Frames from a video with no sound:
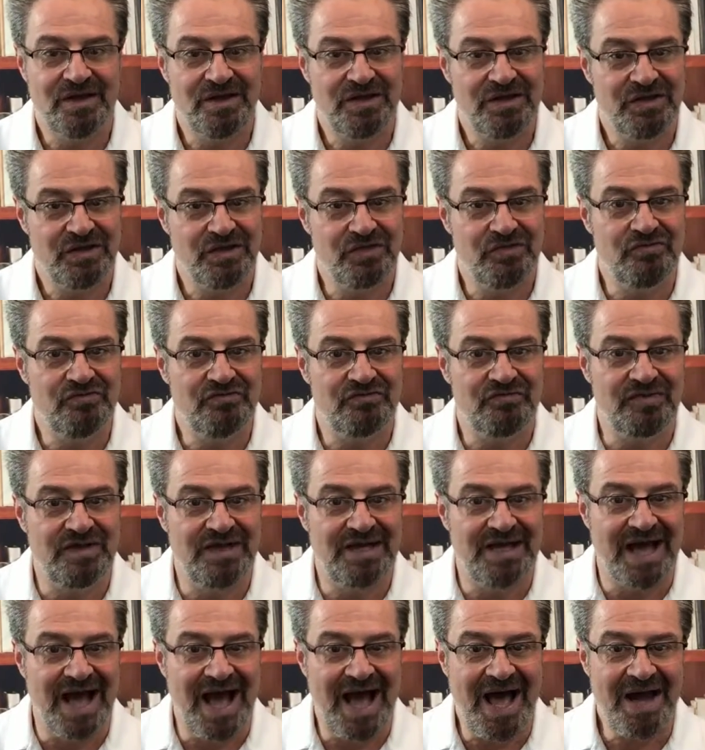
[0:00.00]
You've
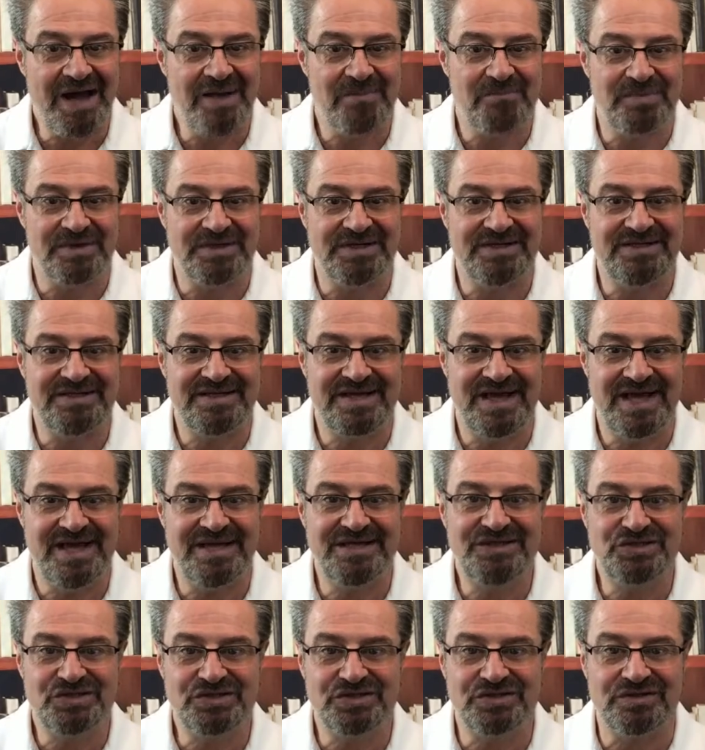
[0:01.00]
got a
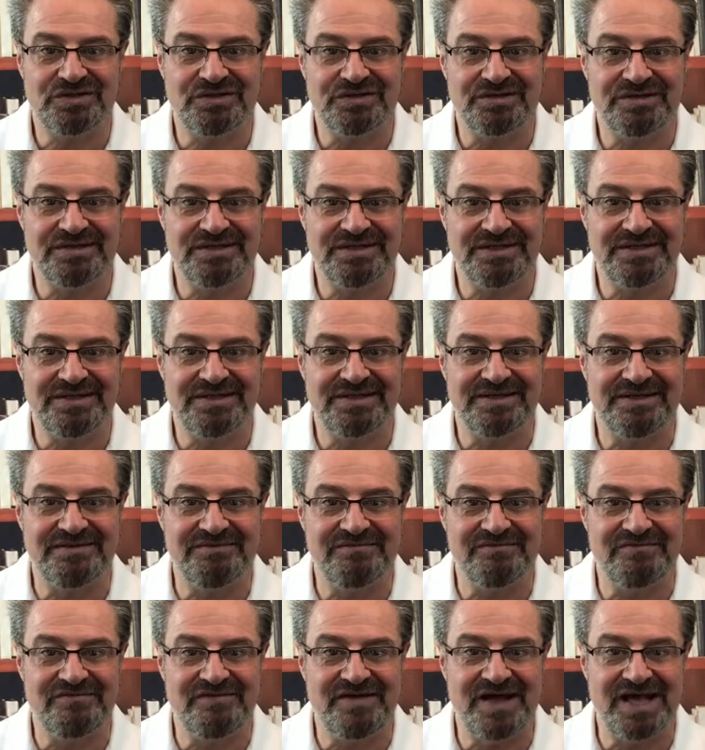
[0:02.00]
potential little
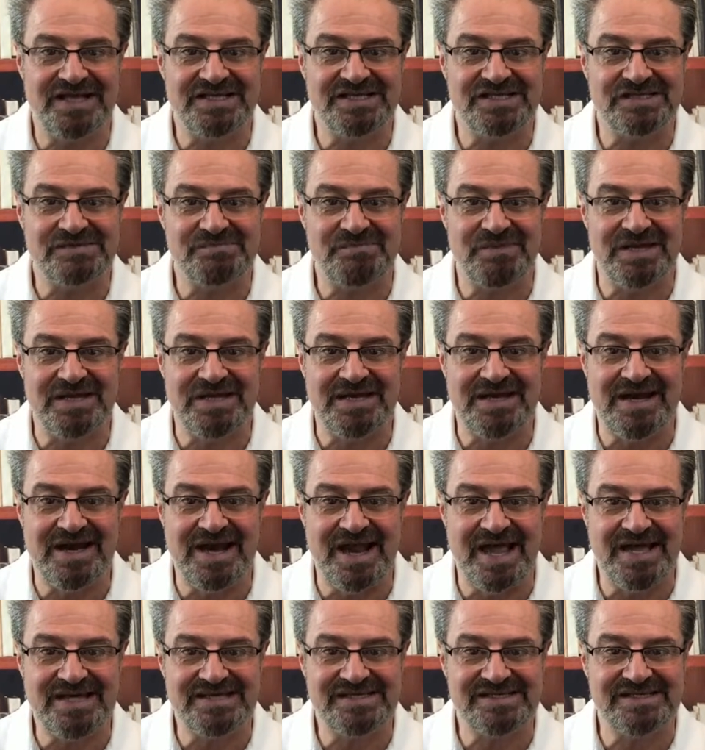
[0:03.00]
investment
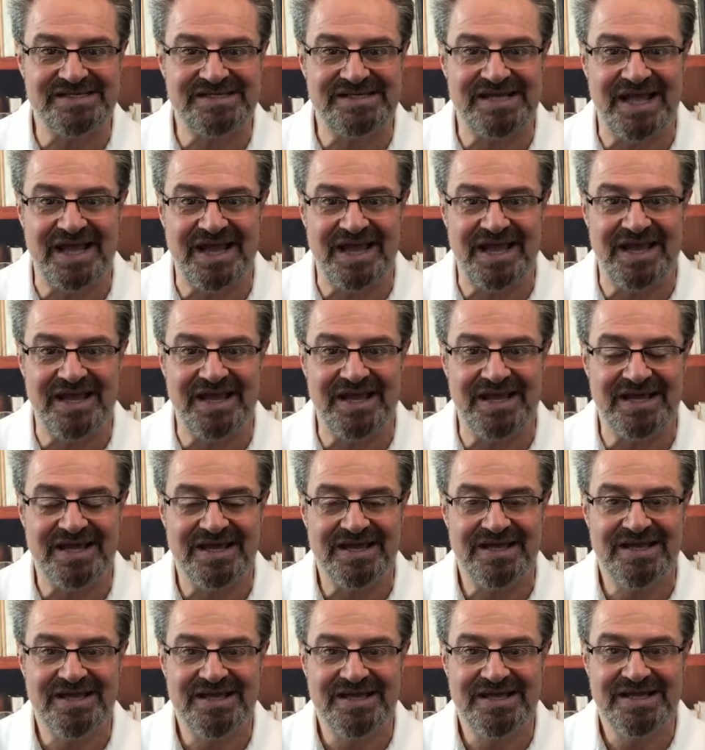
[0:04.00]
nest egg
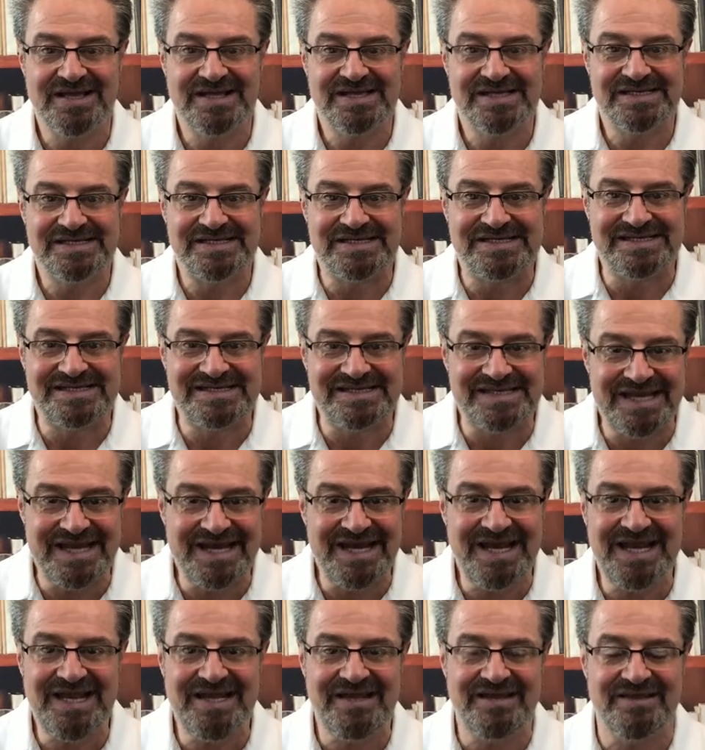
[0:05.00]

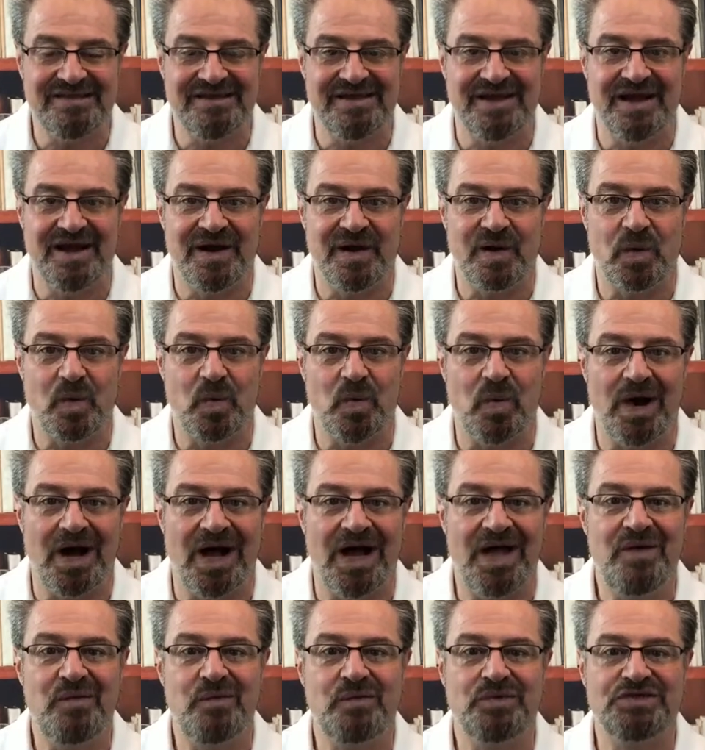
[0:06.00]
sitting there.
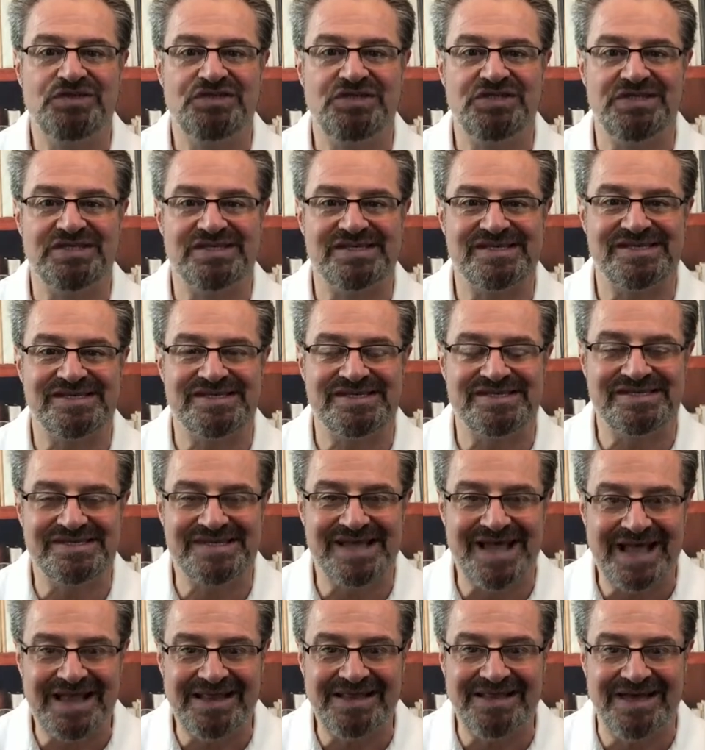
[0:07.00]
Why would you
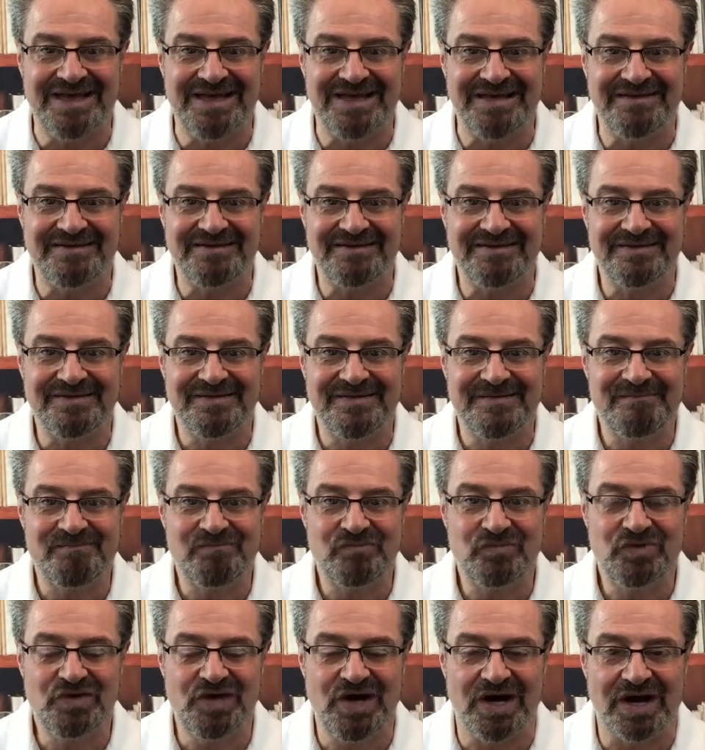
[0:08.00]
sell it?
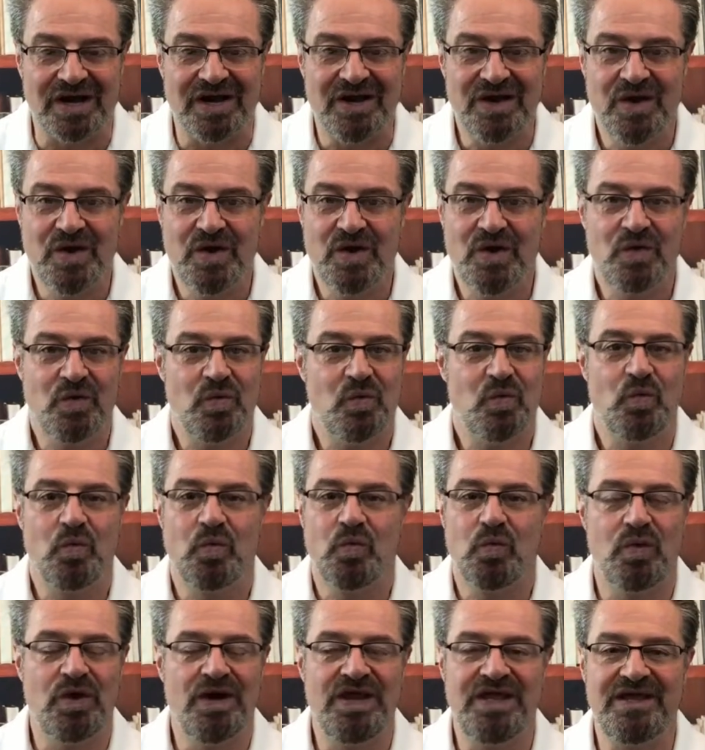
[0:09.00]
Look,
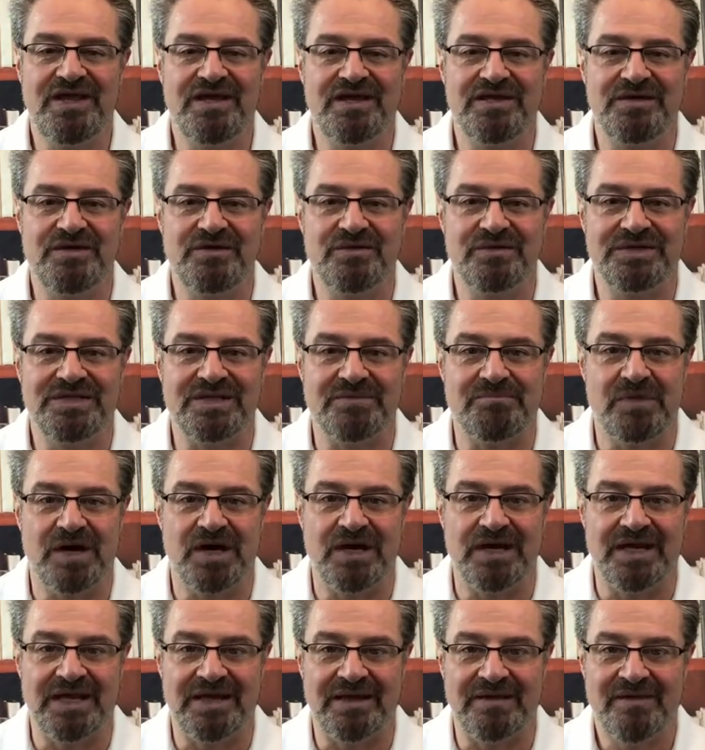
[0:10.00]
what are you going to do with the
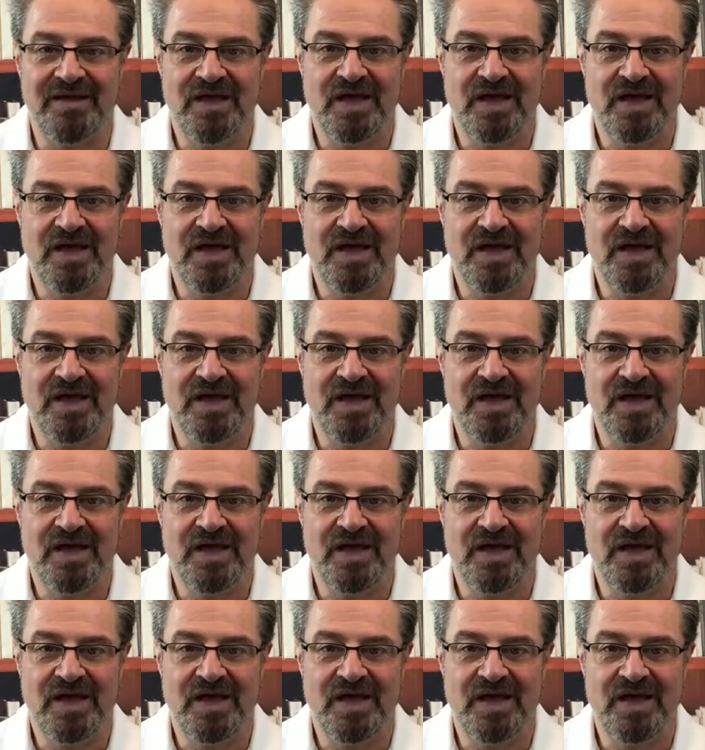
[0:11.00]
money?